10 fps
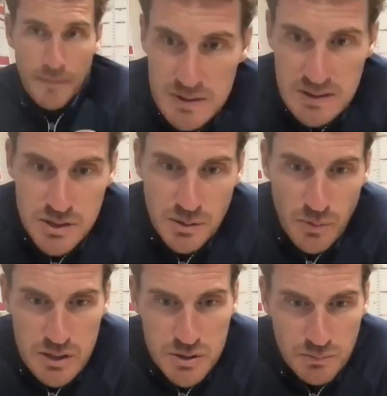a
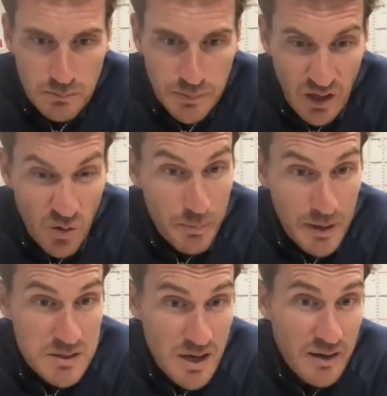position which we know we've
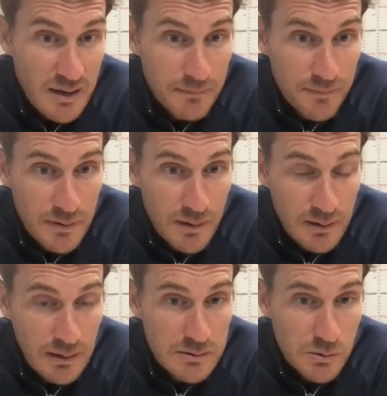been targeting for a
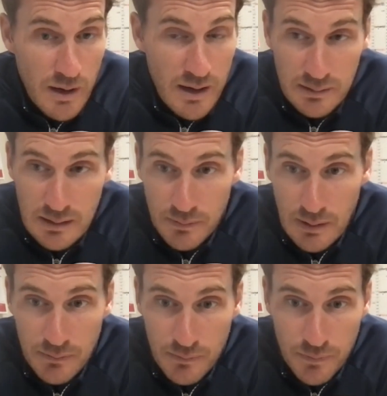little while,
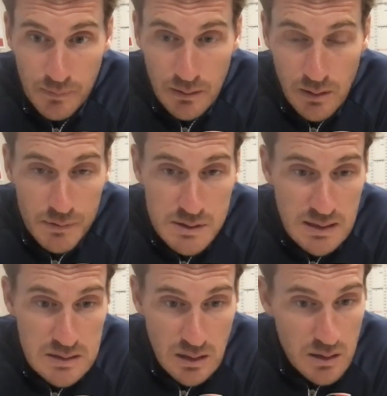even from in the
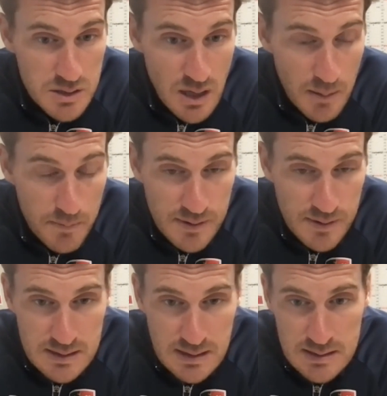off-season and at the start of
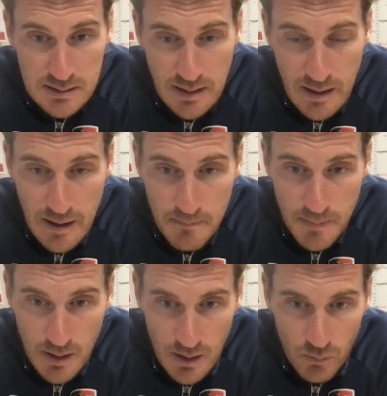pre-season.
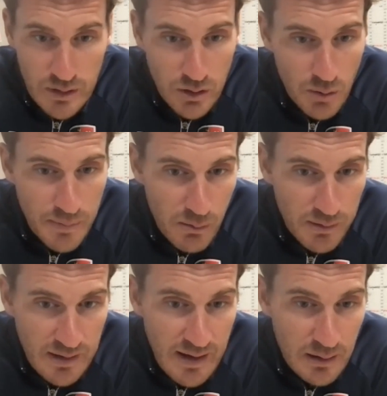We knew about
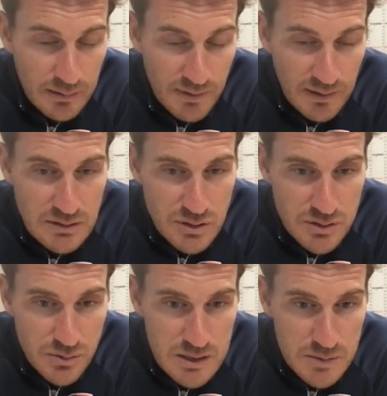Kyle in relation
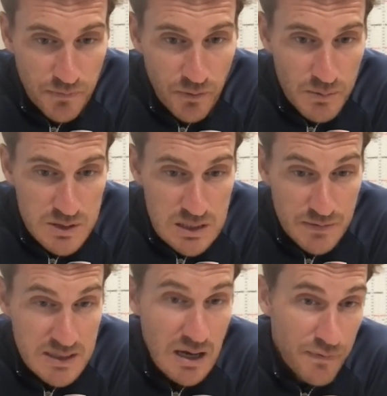to his performances for
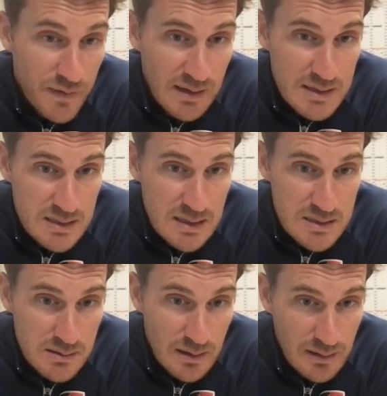Southend last
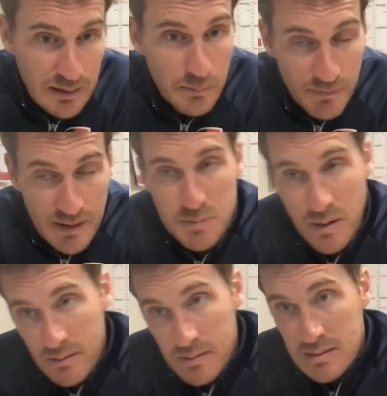season, and a little bit of
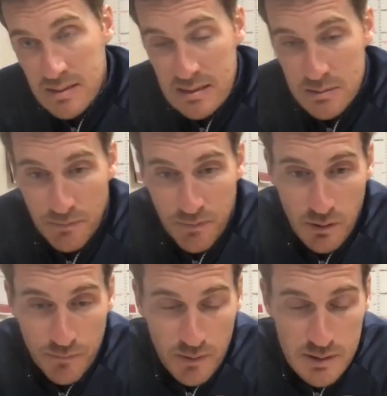experience the season before
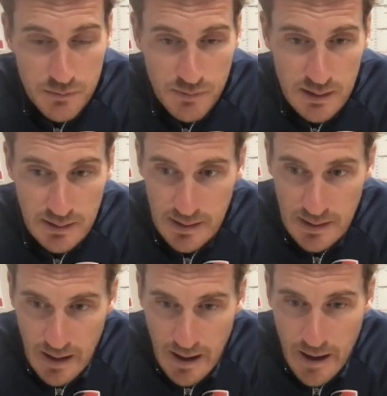at Forest Green.
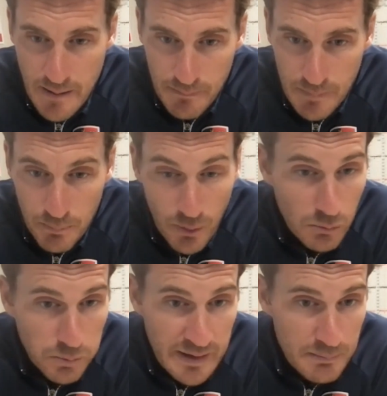A
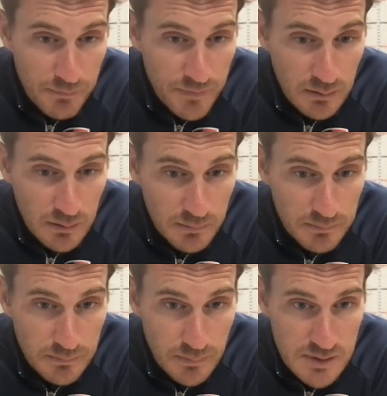ball-playing midfielder,
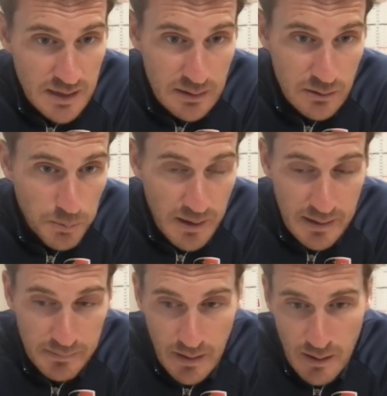technical
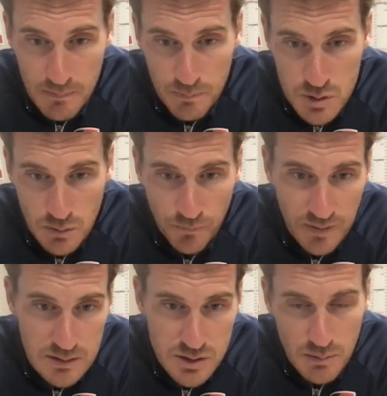player, something
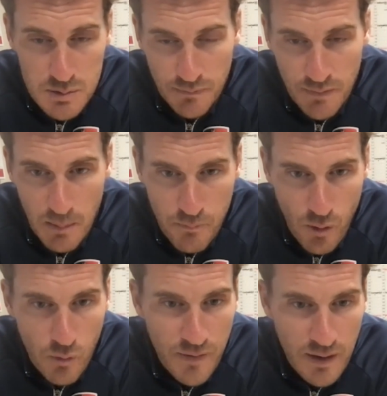in terms of our
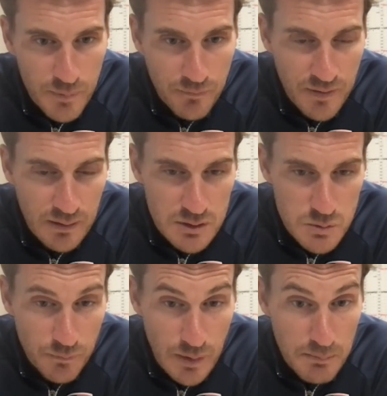profile of midfielders
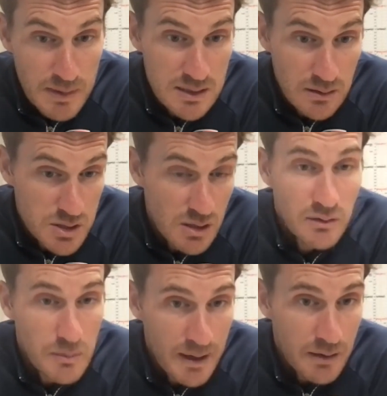we've been missing, certainly on
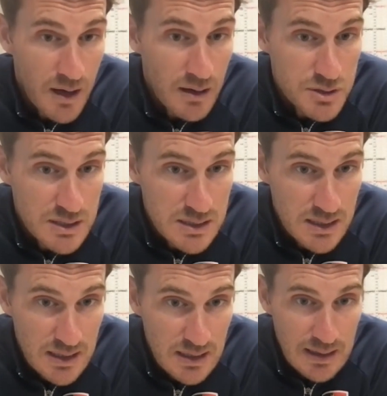the back of Archie's
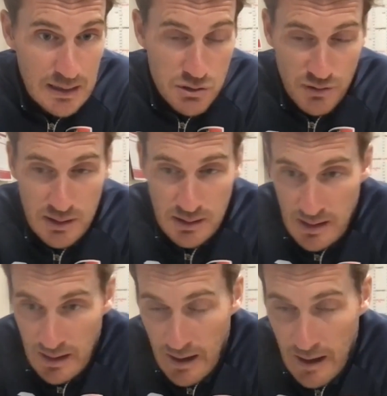injury.
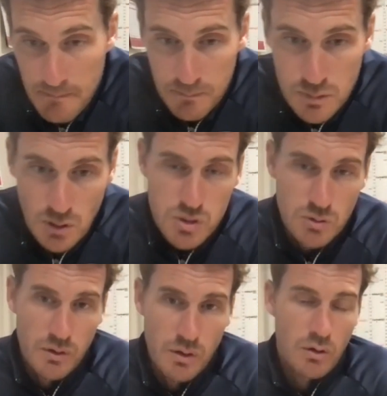So
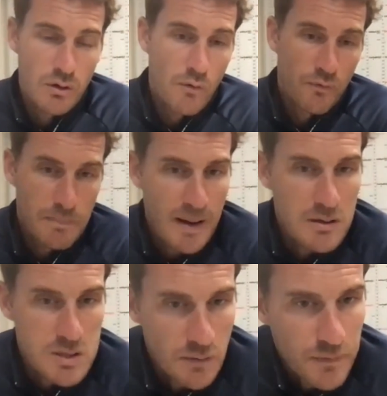someone who can hopefully
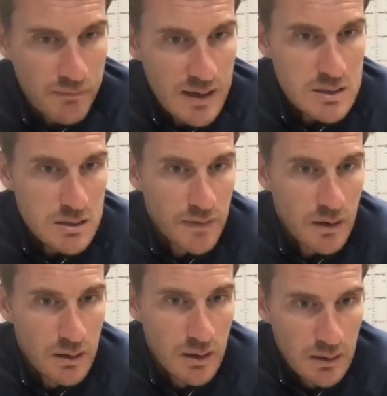balance off the rest of
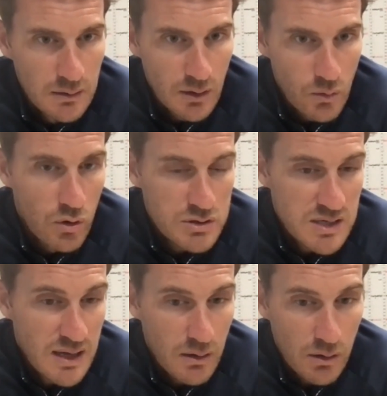the
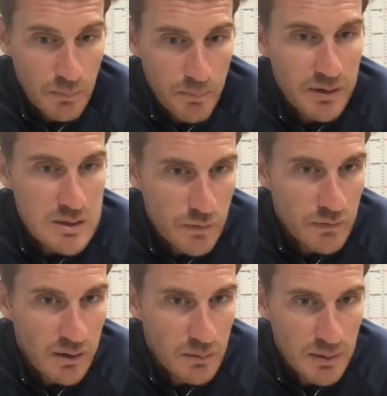quartet or the bodies we've
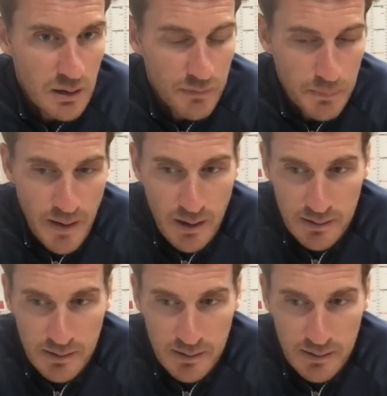got in the middle of the park.